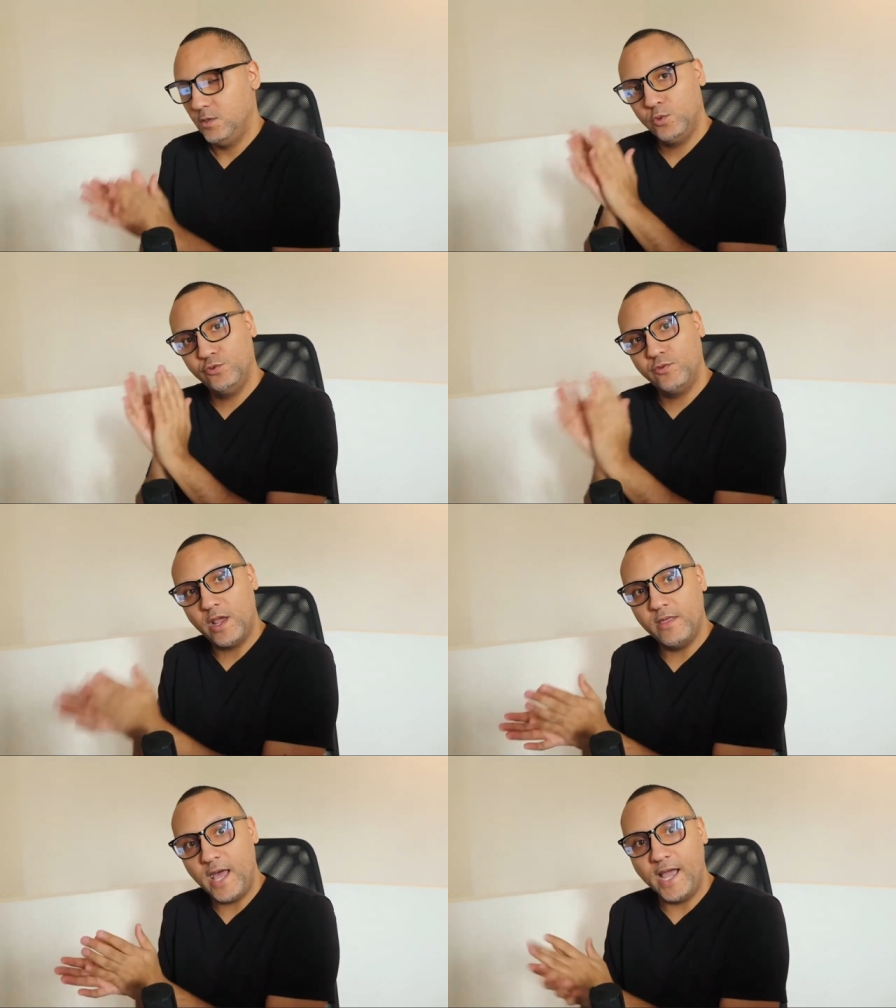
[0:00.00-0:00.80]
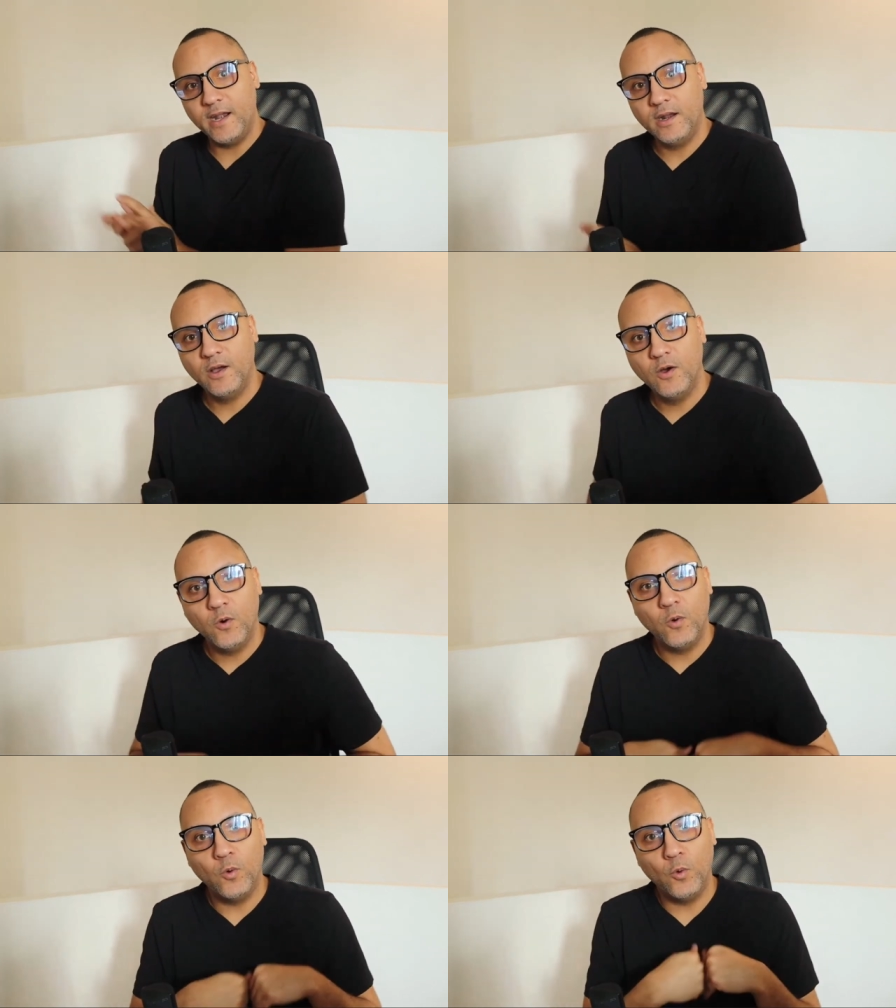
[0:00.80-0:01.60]
Would you rather that
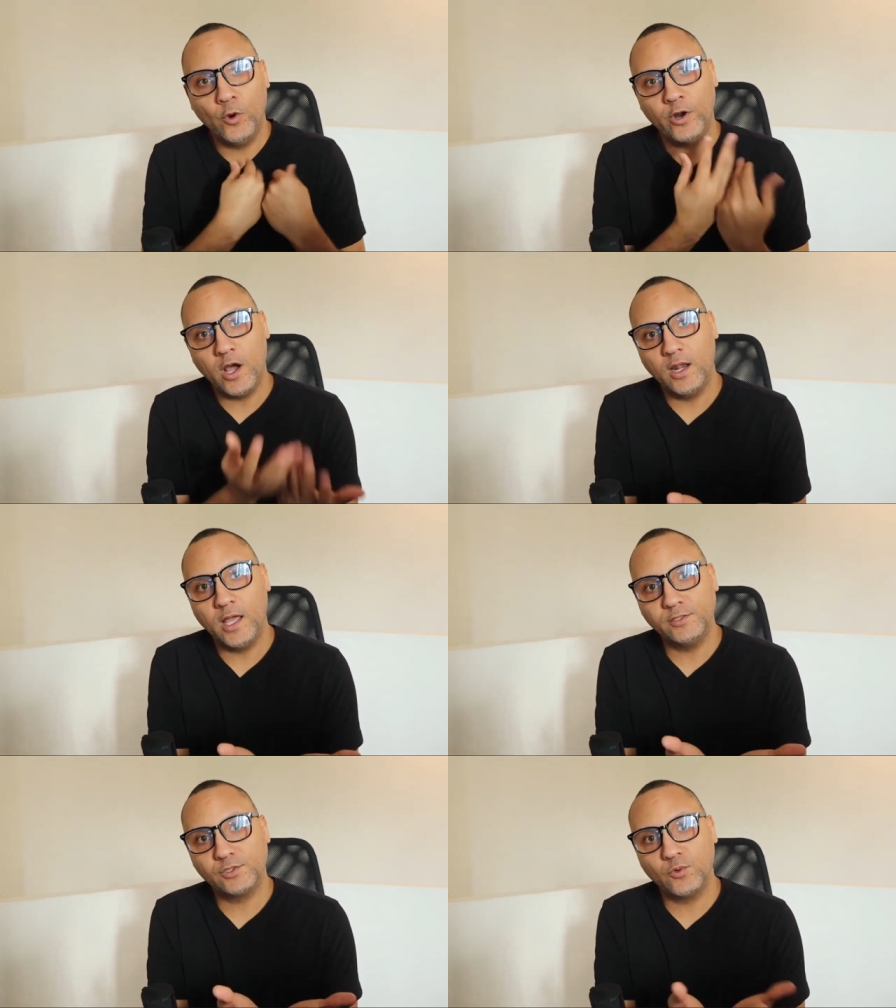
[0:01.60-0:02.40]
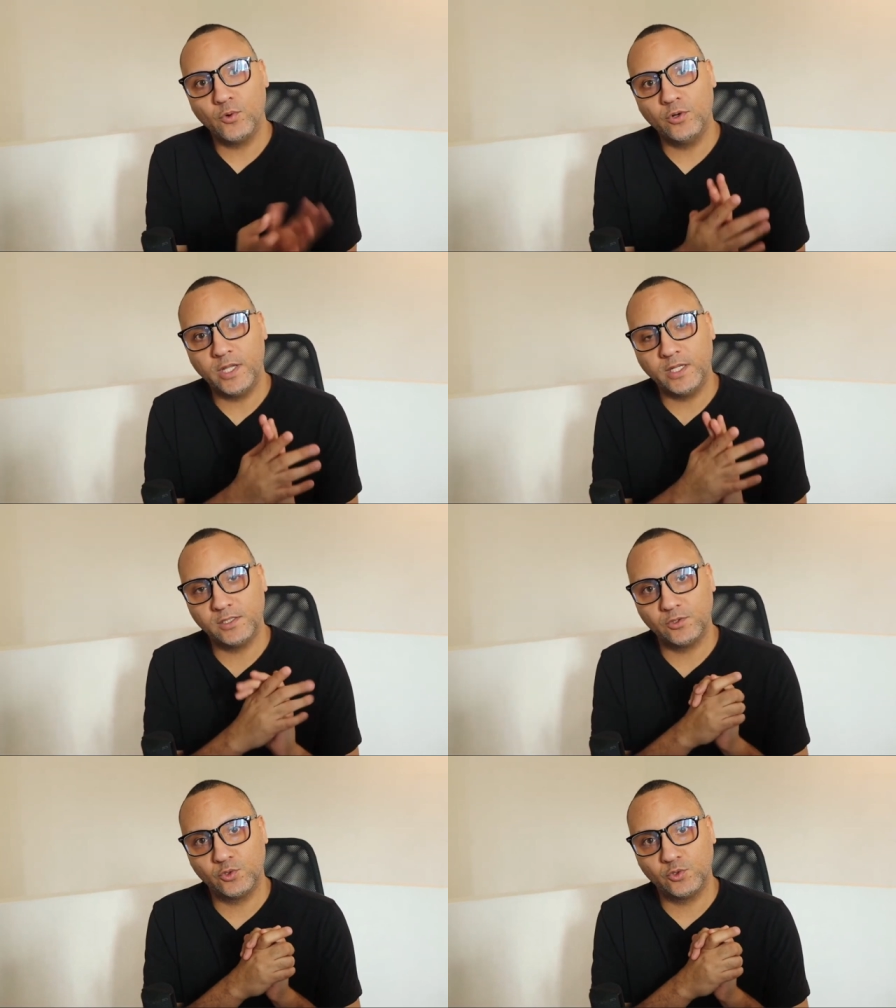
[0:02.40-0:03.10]
or an online store that's